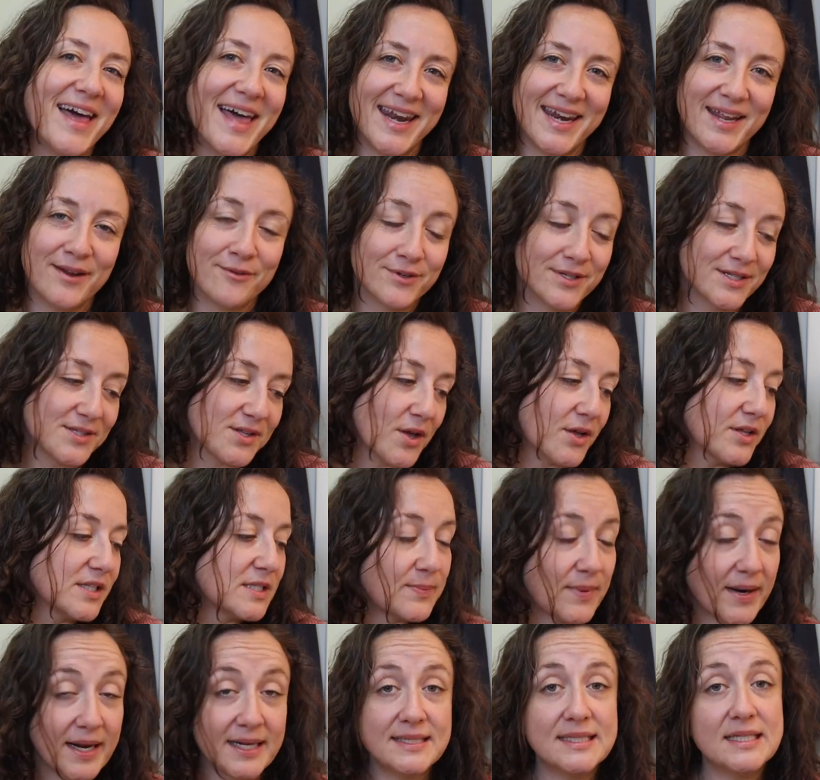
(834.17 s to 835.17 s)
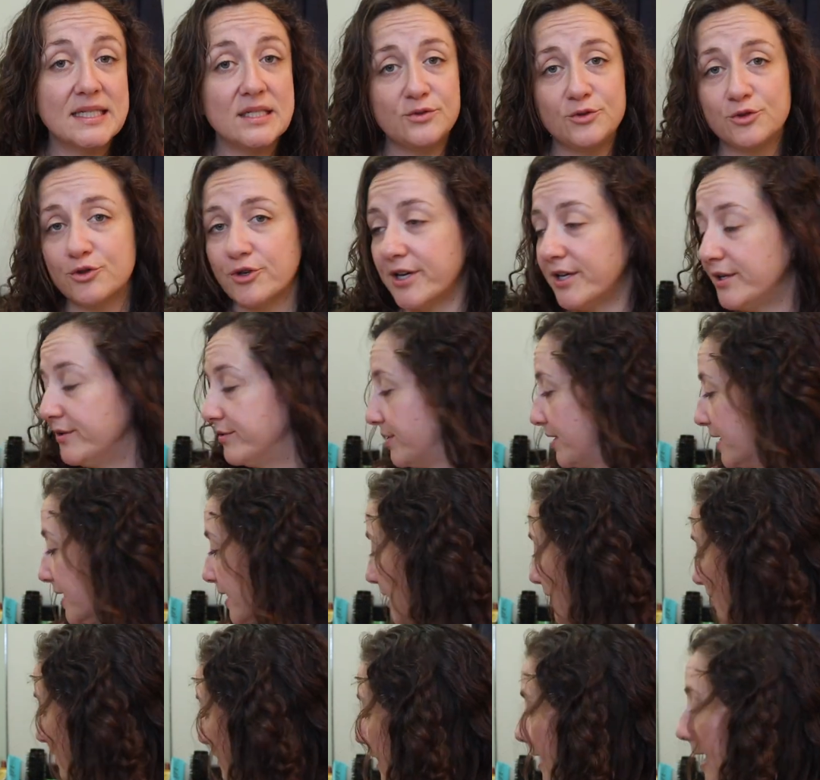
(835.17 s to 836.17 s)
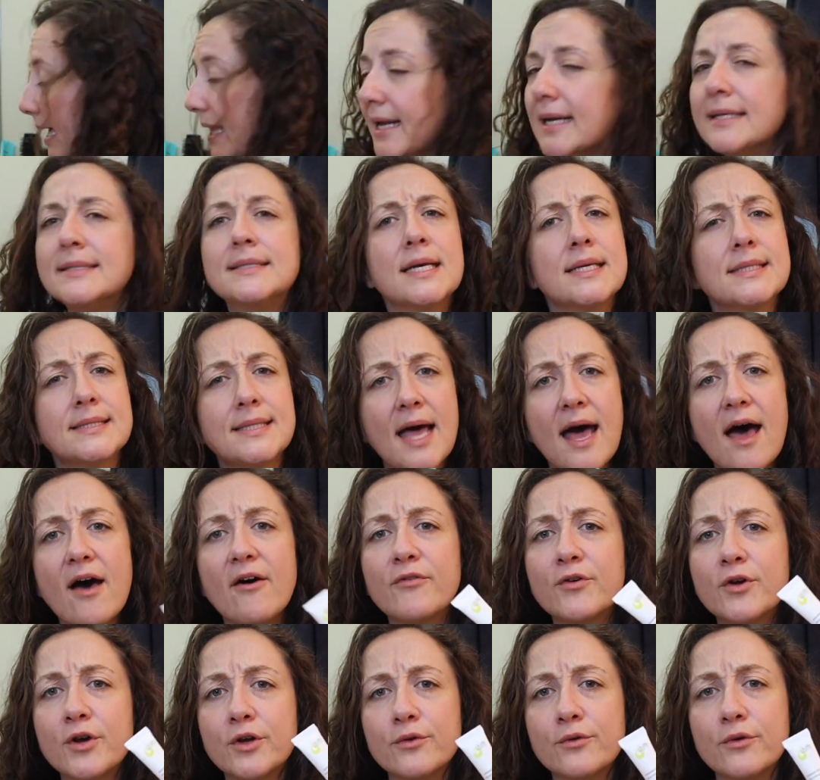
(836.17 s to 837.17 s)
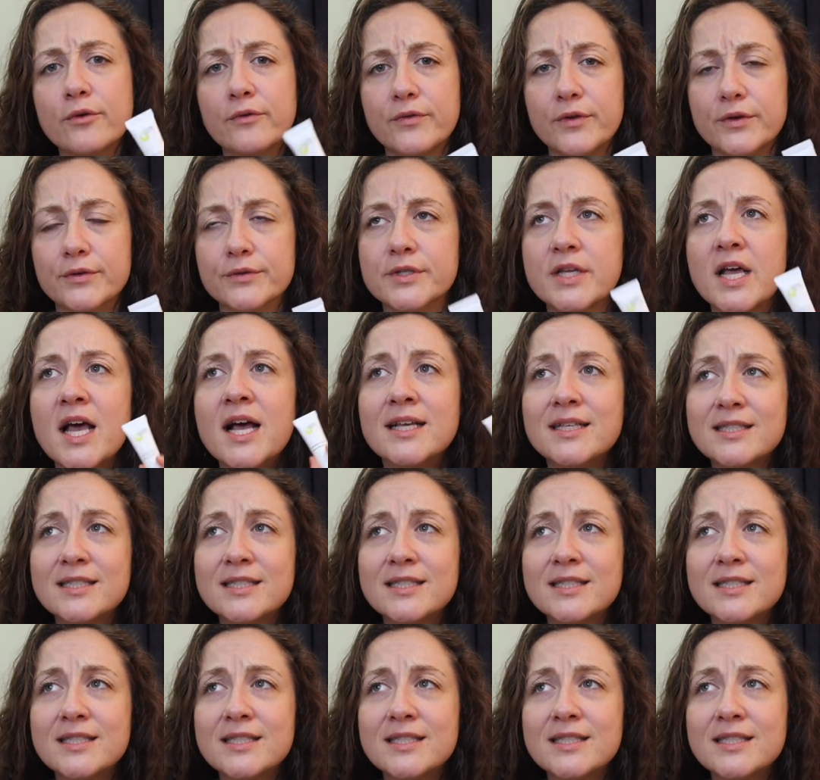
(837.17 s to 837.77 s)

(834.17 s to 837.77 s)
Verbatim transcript: any results, but I did enjoy using it. And it does have good reviews.